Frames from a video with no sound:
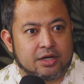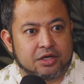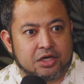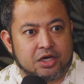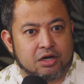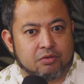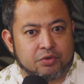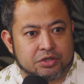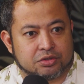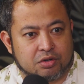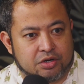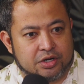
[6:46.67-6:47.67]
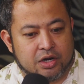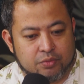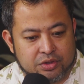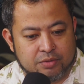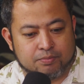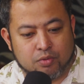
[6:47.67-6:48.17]
here we started out
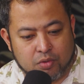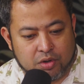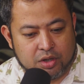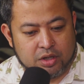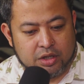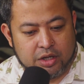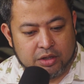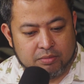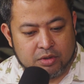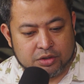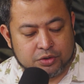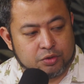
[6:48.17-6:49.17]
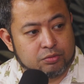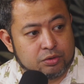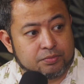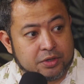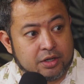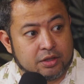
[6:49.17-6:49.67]
with the pork and mushroom
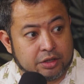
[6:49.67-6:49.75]
lumpia,